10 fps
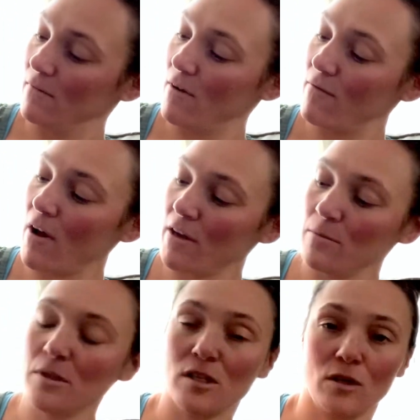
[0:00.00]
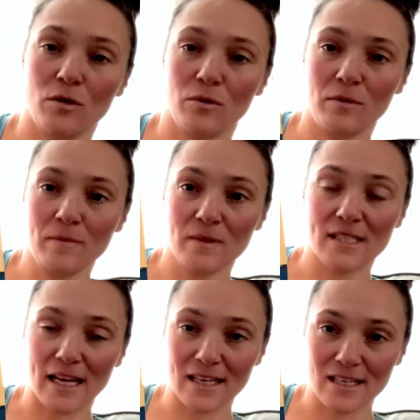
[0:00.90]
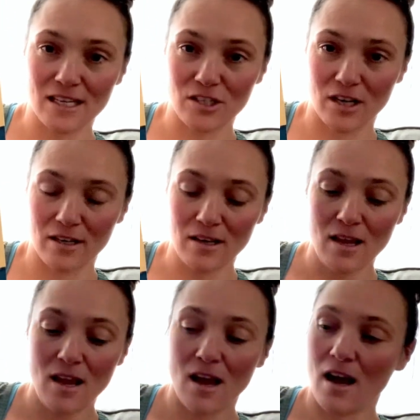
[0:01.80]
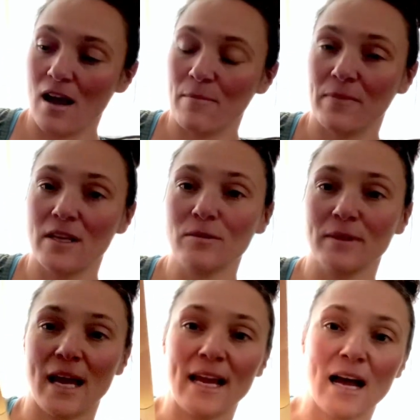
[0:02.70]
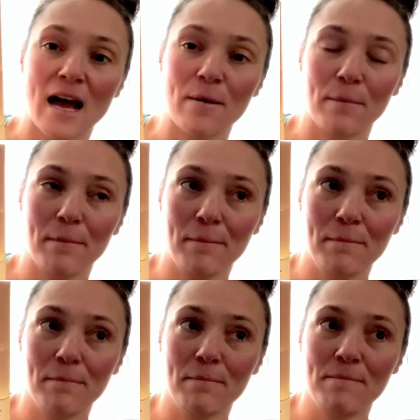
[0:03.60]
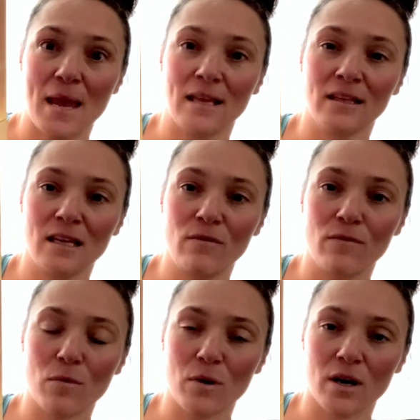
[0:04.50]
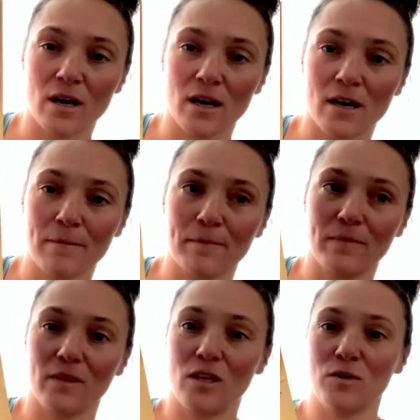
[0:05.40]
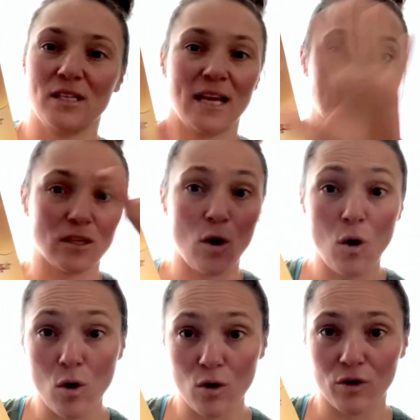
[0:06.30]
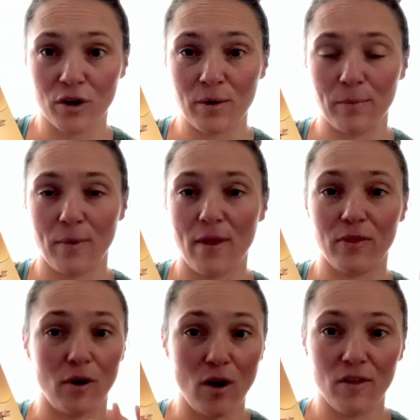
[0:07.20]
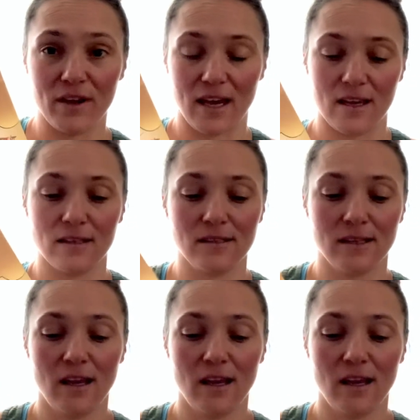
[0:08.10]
volume 2, 2nd edition. This one I got mainly for using as a whole group with all the kids.